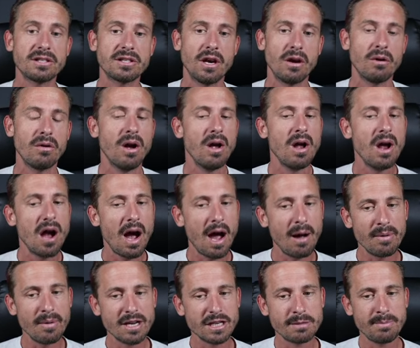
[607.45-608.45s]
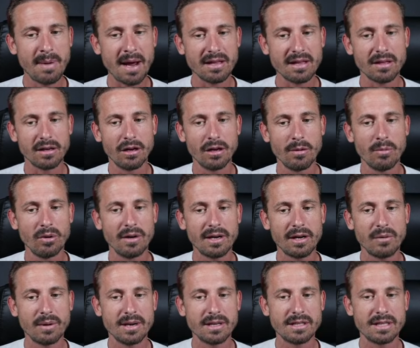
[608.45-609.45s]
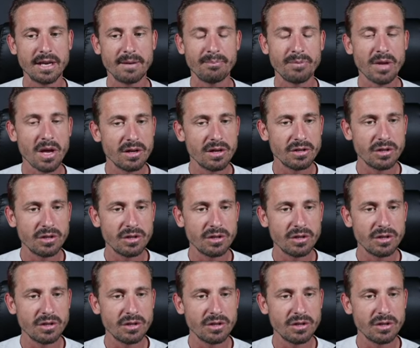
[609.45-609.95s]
So I would expect the global liquidity